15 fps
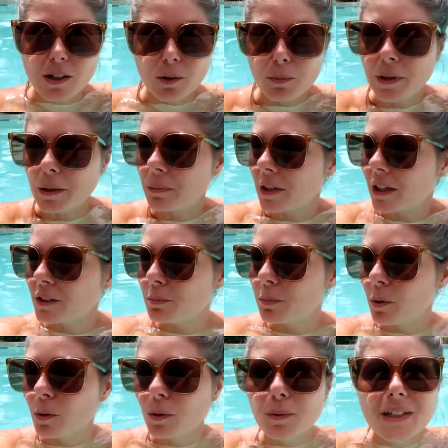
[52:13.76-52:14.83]
no people at the
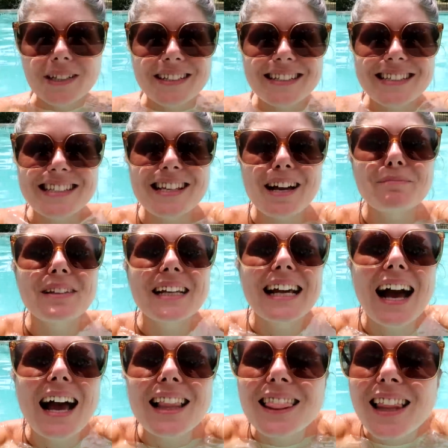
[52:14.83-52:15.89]
pool, which is something
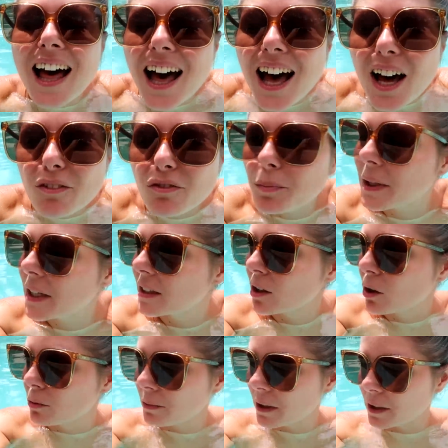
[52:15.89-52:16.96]
I love. Being
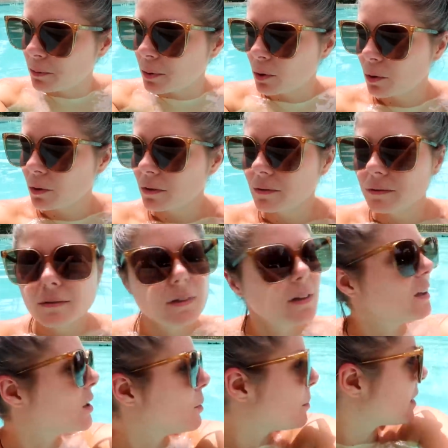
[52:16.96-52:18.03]
alone by the pool, the